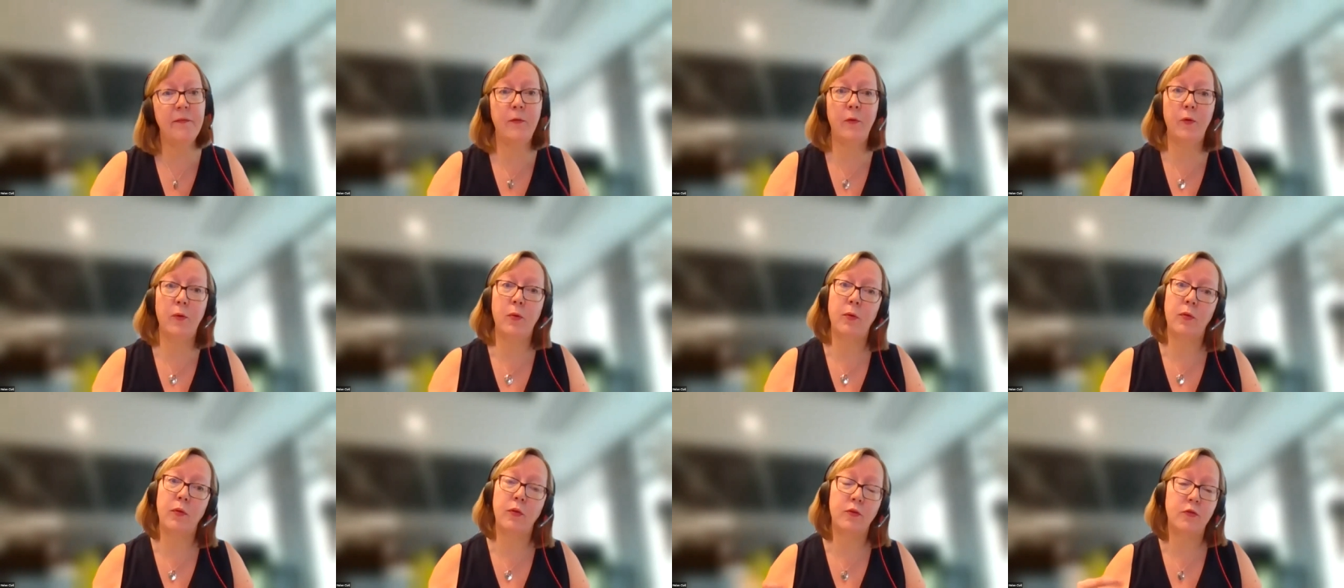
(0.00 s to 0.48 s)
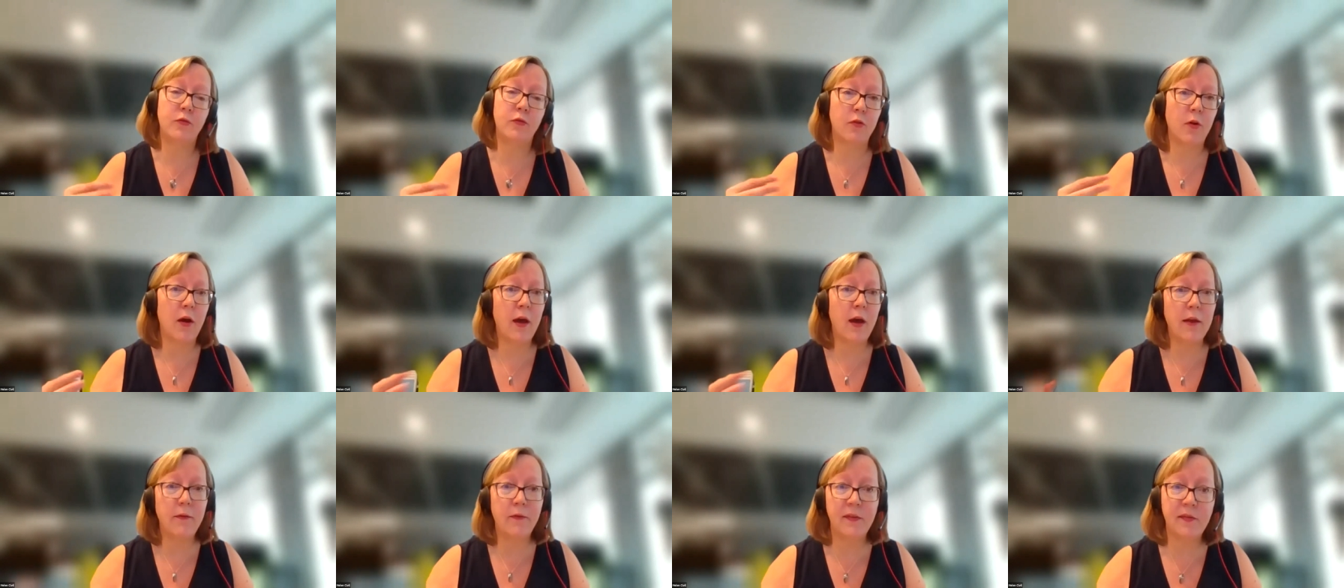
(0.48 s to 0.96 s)
for the
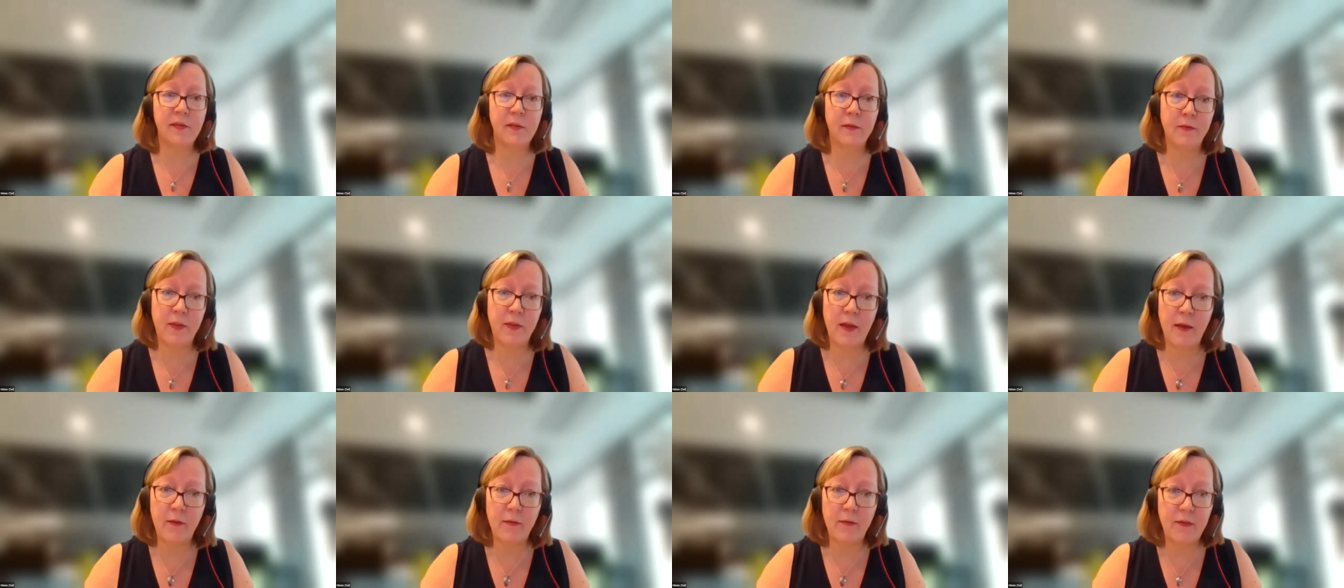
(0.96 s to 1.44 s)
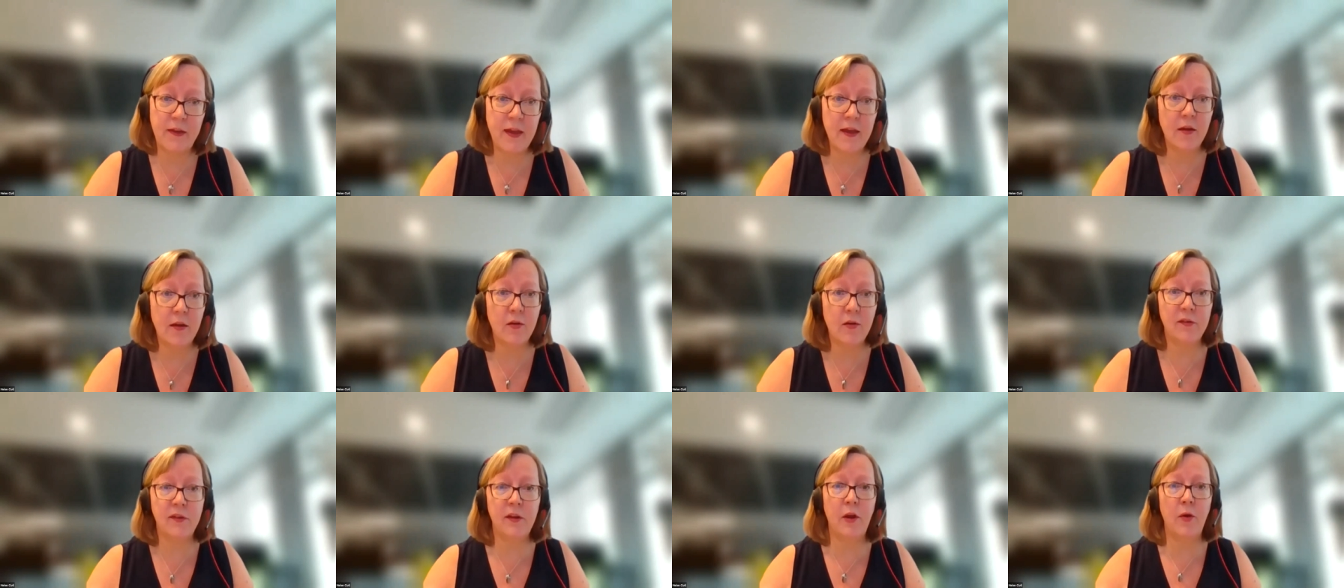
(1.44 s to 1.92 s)
drivers of their
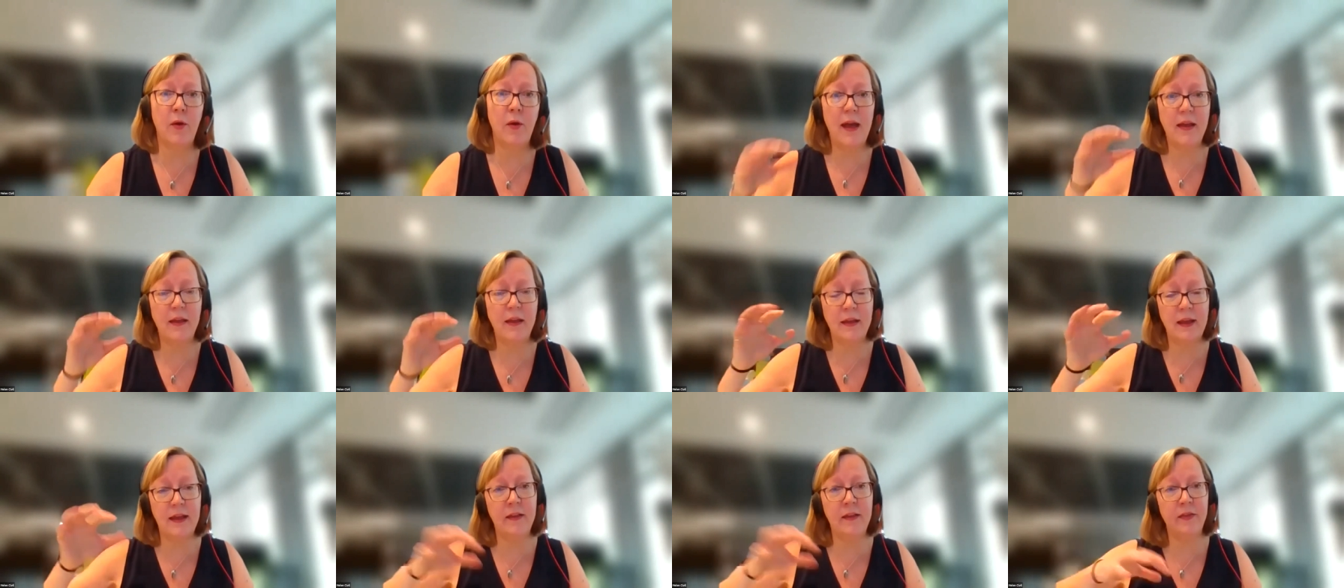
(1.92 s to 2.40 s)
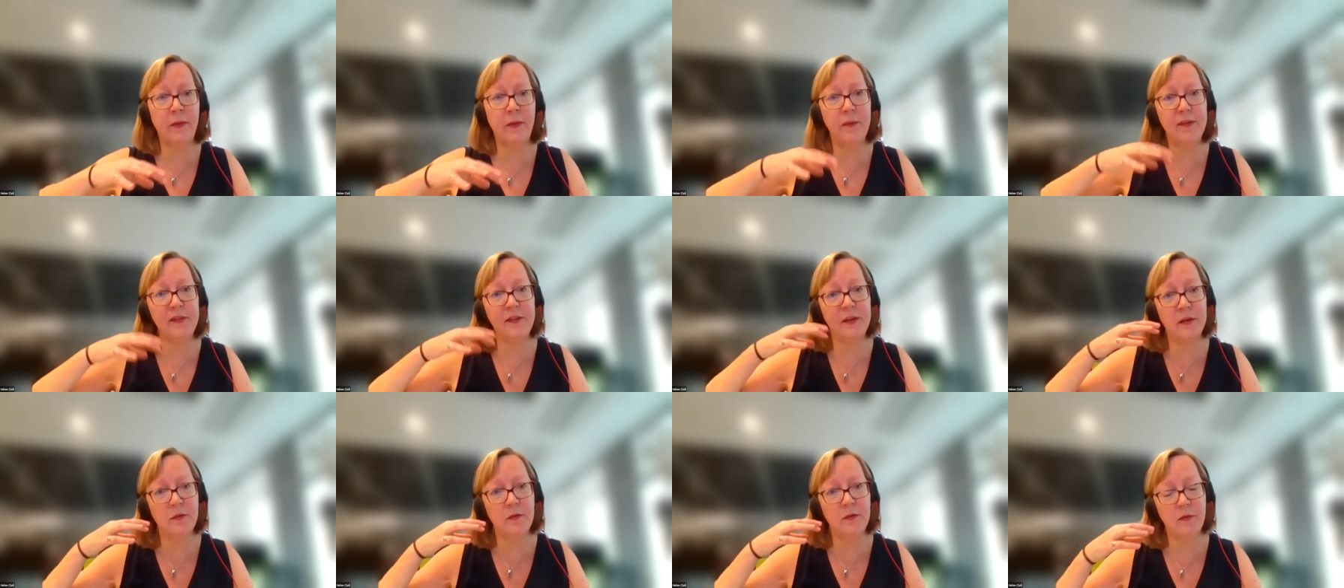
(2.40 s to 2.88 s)
vehicle, you know, it, there
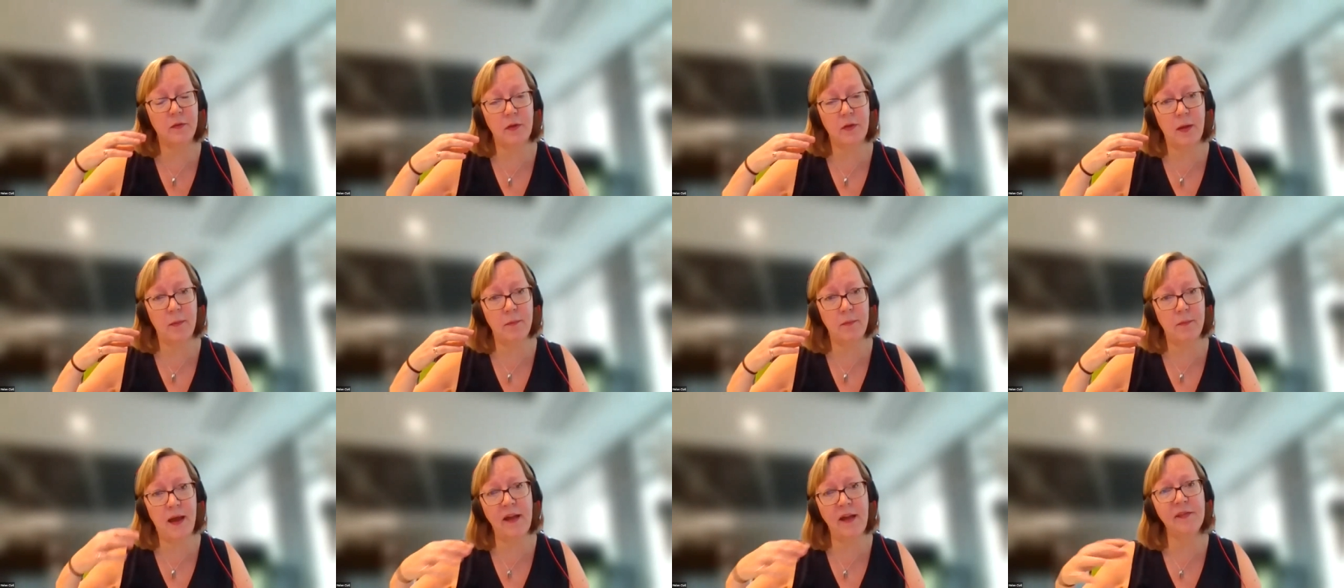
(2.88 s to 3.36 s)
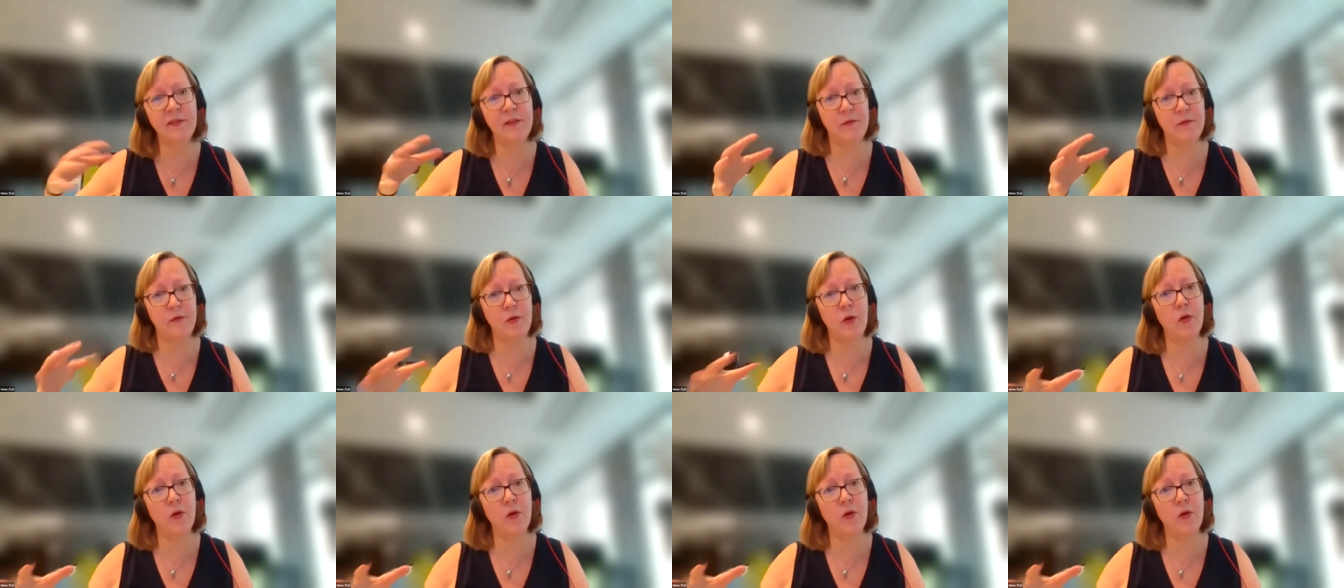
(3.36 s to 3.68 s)
was a, a massive